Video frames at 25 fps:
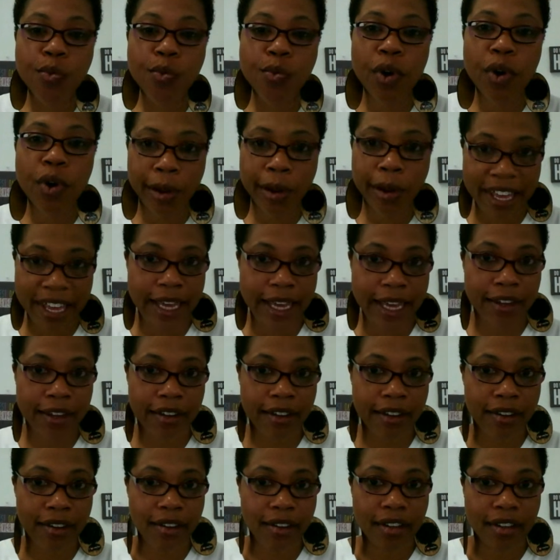want to be.
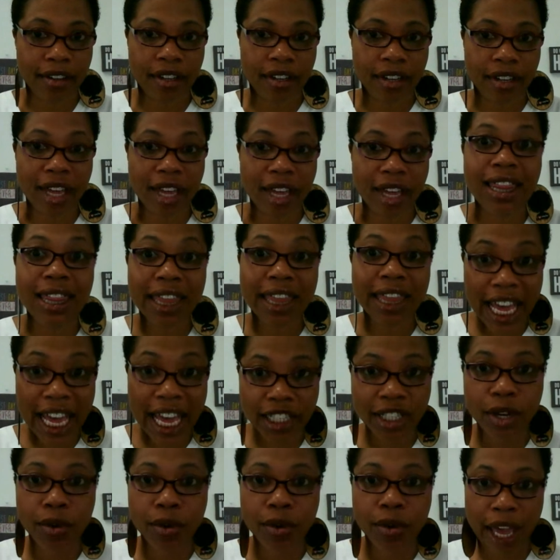
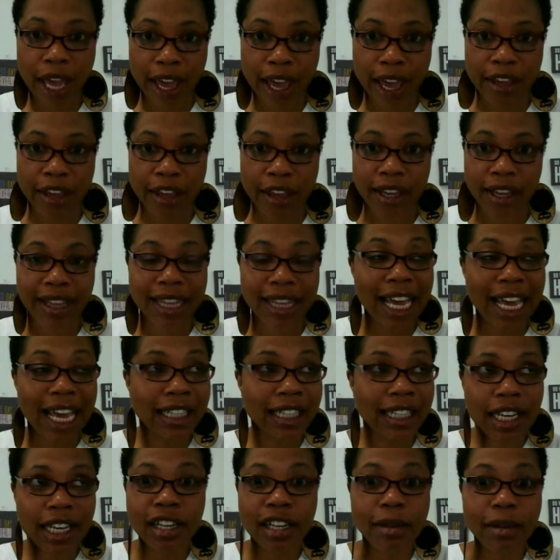That's okay. That
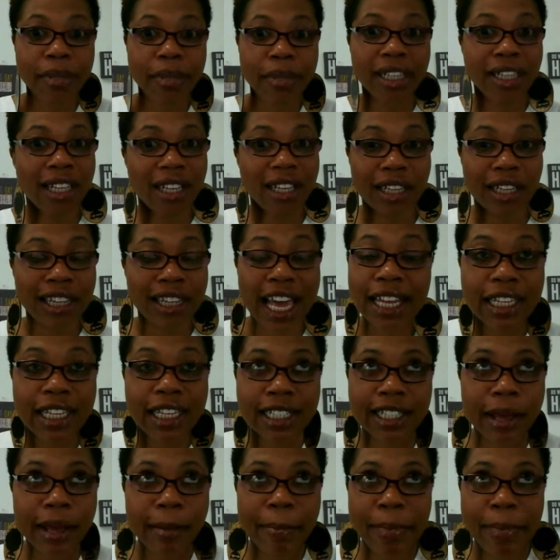
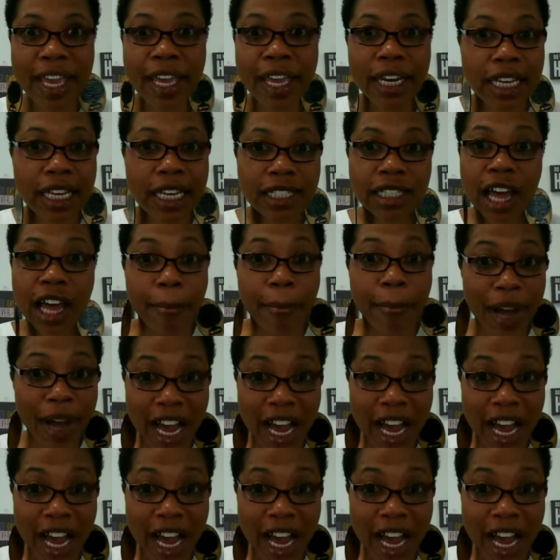doesn't mean it's not